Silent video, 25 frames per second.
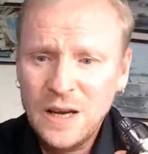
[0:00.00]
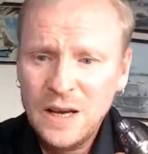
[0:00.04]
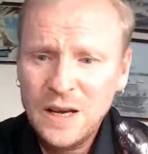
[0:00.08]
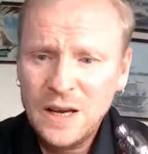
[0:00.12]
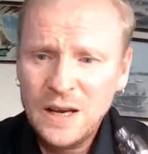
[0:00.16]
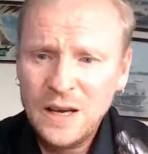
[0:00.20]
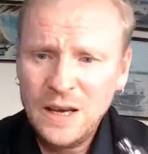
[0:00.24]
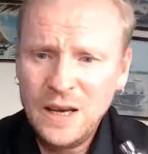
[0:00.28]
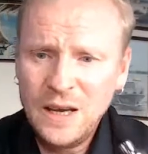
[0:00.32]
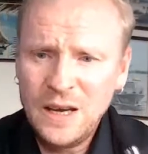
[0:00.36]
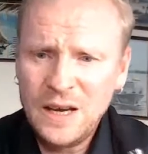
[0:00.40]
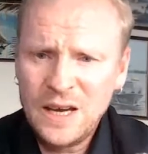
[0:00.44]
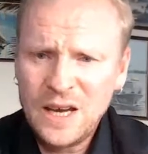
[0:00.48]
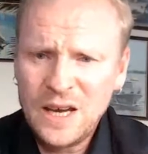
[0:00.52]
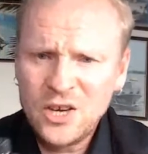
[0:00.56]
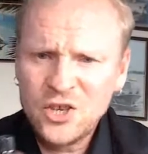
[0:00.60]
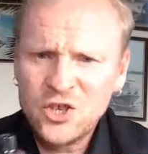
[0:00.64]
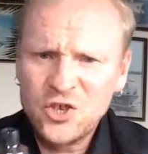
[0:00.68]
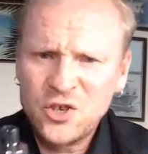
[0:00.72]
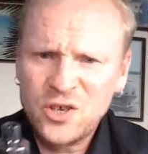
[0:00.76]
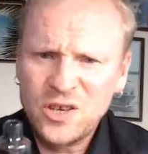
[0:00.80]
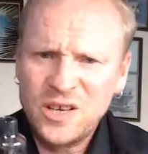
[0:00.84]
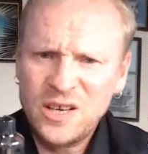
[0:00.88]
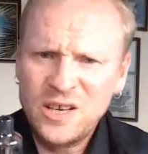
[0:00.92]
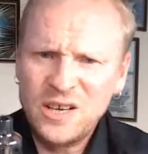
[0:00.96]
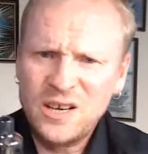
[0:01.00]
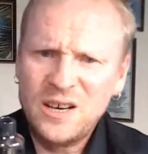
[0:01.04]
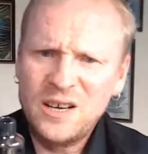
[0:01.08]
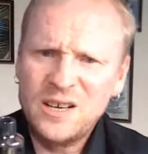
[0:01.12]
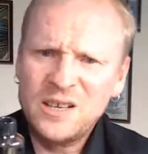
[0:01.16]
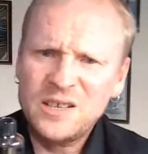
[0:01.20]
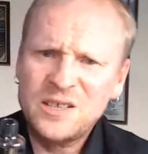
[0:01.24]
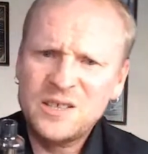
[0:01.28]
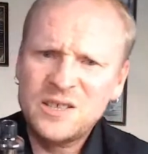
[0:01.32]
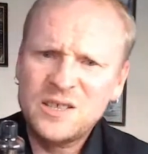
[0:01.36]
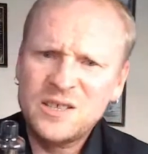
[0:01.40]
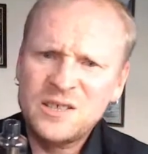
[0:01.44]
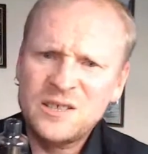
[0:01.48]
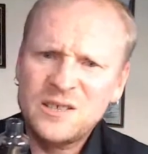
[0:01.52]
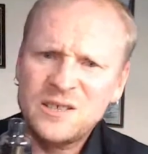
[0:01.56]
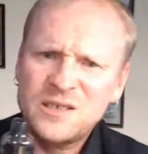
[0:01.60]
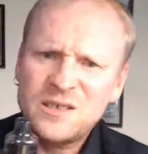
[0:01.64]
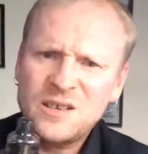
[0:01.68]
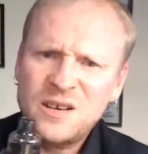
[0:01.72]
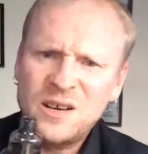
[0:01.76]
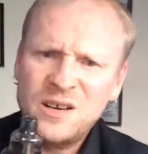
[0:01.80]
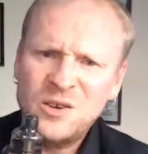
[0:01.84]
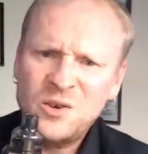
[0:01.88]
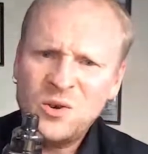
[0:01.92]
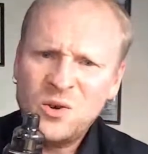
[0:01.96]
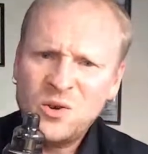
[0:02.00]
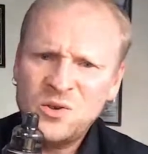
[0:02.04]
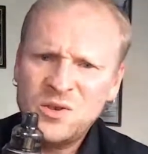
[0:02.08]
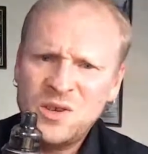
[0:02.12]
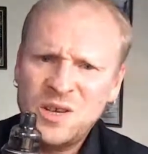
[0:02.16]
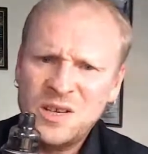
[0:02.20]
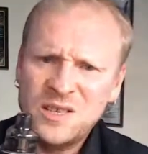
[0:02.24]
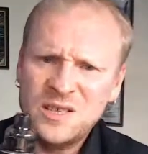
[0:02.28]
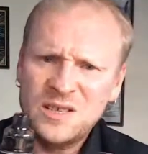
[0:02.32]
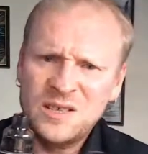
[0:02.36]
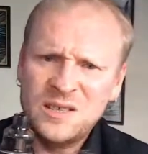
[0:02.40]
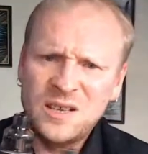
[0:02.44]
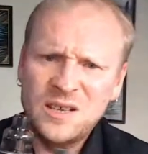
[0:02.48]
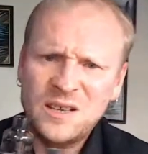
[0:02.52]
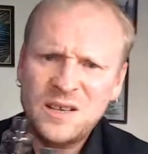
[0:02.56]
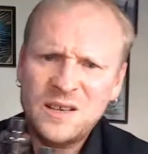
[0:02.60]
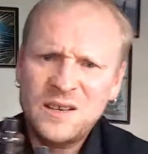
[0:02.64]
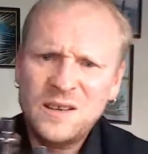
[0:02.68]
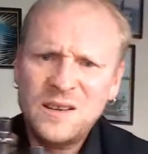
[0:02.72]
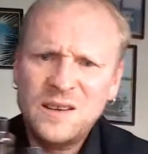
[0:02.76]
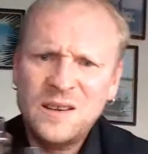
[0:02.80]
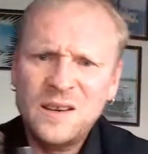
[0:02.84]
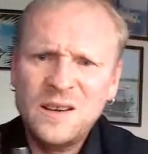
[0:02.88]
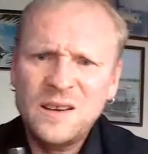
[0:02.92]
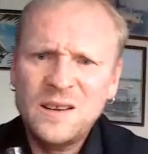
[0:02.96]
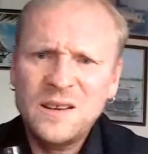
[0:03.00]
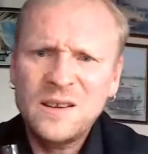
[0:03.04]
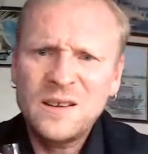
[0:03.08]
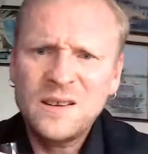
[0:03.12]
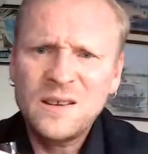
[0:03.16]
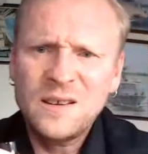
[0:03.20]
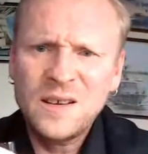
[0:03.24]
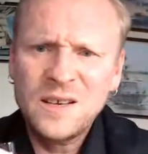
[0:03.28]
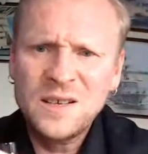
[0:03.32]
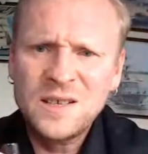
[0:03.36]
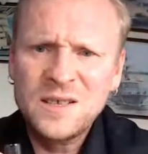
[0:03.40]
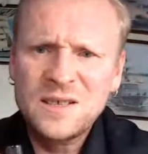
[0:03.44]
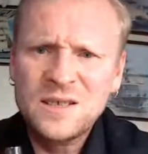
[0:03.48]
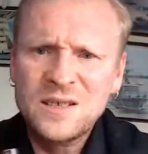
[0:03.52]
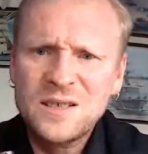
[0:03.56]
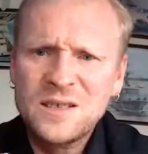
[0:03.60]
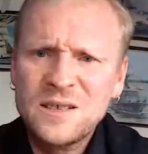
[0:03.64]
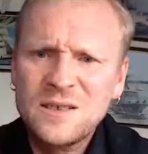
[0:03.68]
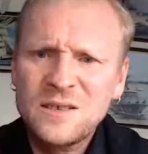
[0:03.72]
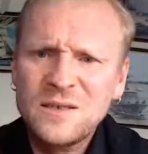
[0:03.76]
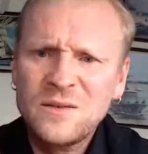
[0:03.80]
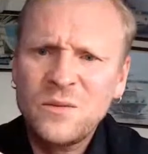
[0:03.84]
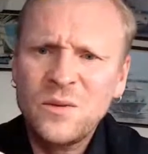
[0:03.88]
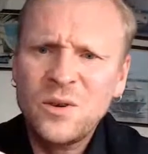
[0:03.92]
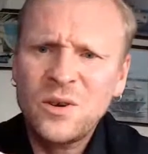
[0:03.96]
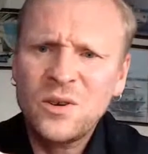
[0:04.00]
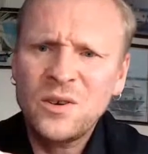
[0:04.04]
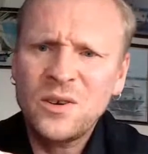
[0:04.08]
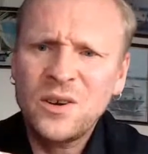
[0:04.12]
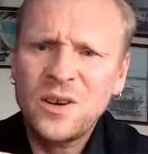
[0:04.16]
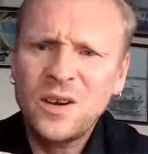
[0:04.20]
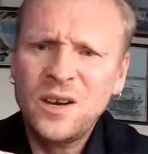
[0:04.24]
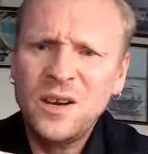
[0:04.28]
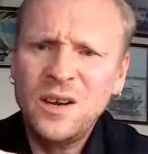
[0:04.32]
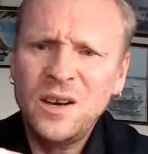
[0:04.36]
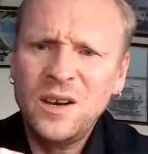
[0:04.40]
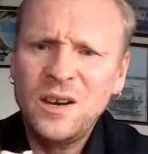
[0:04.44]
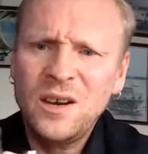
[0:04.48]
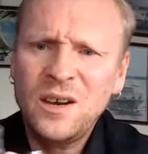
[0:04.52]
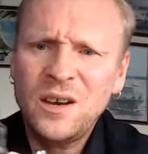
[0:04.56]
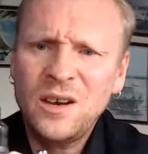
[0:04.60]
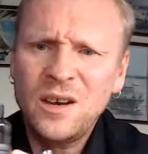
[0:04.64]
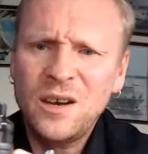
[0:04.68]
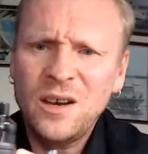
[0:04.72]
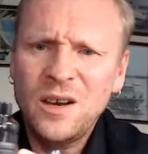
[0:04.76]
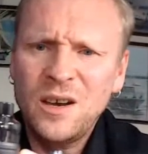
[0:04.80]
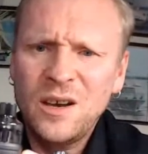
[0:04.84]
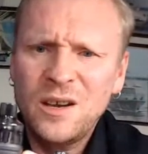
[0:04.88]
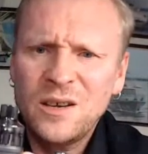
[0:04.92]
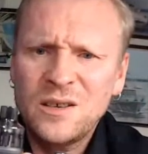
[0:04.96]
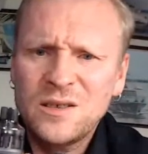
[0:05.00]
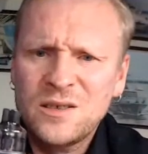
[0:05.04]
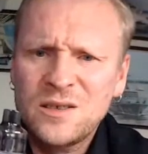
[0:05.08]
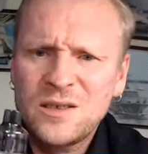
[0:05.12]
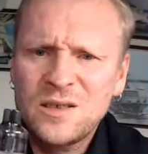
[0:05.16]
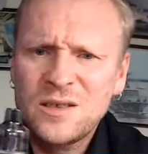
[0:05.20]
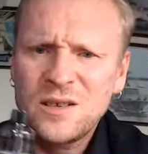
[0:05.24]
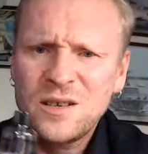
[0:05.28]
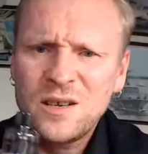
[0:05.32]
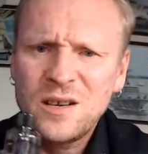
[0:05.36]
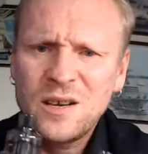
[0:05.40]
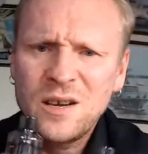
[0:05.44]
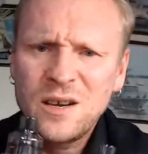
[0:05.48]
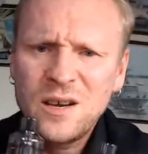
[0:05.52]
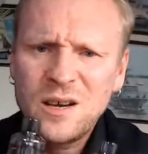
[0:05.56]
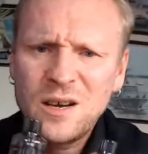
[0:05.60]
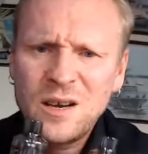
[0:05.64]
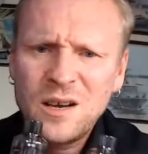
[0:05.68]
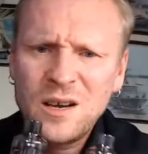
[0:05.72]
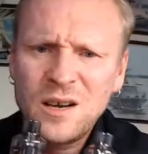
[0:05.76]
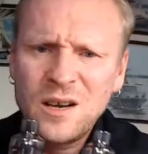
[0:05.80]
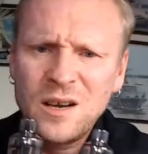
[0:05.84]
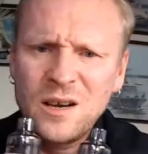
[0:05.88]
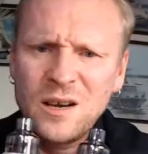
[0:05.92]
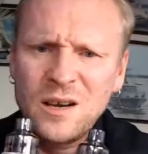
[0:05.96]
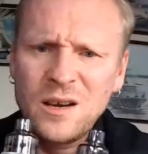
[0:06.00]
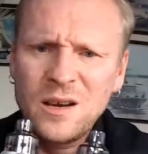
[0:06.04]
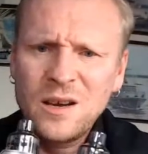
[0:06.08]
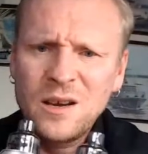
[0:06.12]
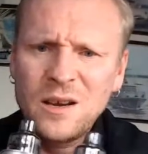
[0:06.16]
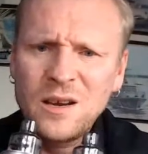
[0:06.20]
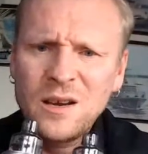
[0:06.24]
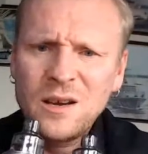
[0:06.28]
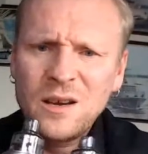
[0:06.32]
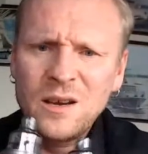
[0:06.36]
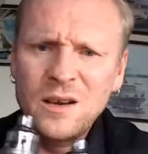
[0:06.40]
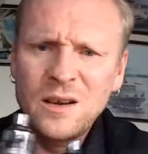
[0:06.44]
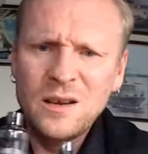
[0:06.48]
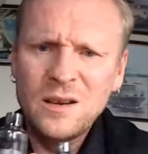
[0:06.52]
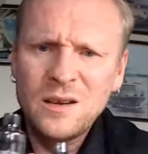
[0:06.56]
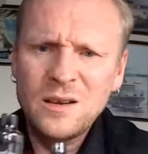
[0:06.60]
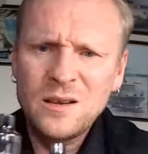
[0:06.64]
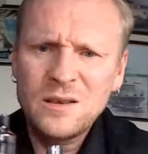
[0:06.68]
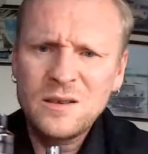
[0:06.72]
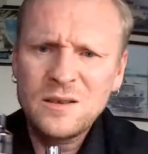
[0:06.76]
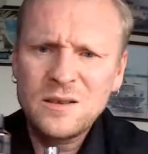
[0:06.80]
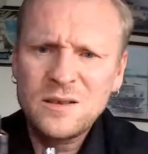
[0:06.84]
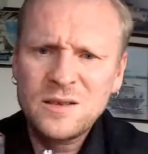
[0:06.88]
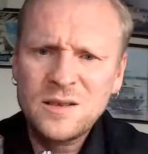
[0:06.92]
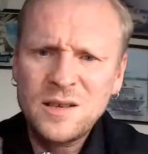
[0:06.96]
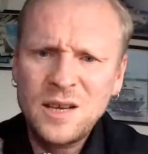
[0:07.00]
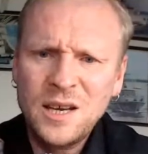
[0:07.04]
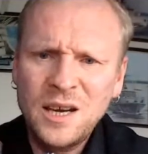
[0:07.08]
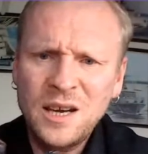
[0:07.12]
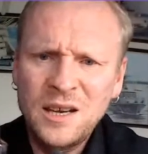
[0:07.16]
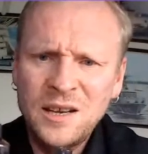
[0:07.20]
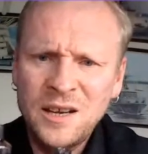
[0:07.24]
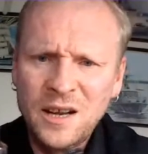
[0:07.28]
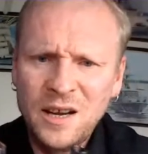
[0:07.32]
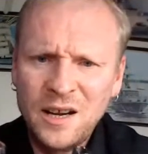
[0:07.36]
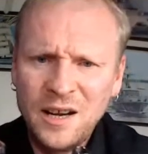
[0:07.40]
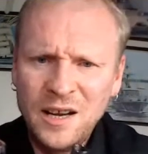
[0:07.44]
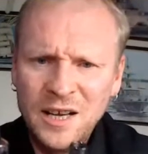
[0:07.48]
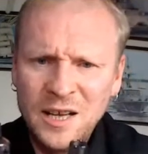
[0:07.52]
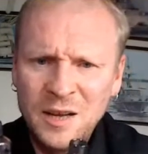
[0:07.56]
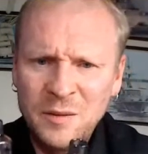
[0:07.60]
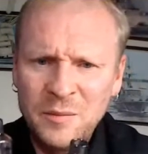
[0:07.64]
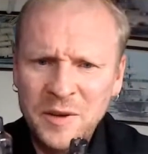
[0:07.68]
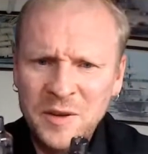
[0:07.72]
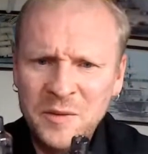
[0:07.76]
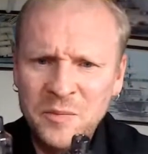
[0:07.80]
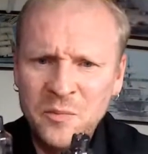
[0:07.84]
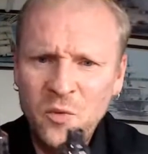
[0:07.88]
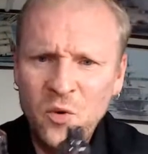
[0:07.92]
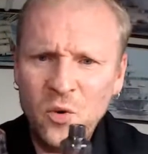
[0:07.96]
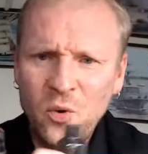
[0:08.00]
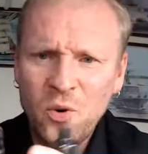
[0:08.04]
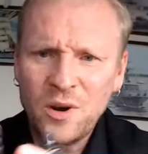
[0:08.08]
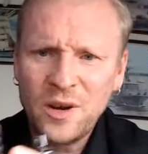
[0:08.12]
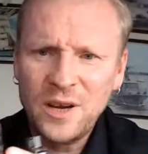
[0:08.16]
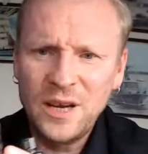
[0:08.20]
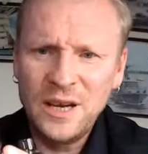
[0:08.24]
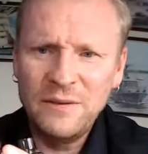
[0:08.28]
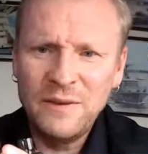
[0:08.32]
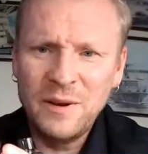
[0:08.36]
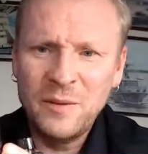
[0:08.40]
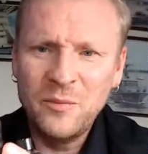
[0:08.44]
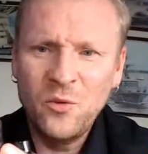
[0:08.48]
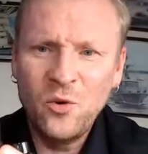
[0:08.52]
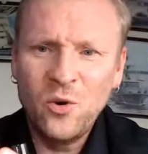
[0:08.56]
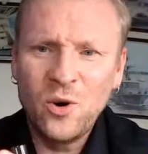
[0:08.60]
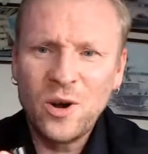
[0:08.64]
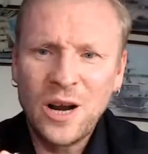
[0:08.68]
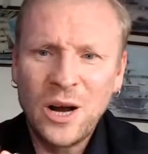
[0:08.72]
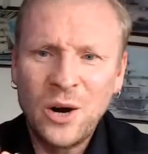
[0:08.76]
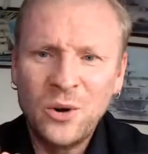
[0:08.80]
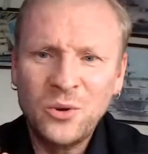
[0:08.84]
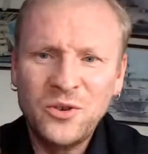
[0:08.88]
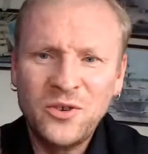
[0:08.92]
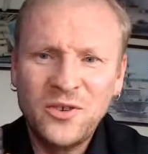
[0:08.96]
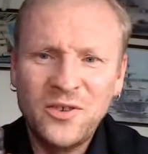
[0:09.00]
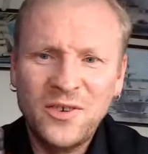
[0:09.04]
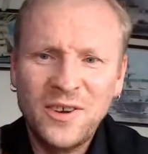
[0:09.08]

Here actually I noticed that this one here is sticking a little bit even more out,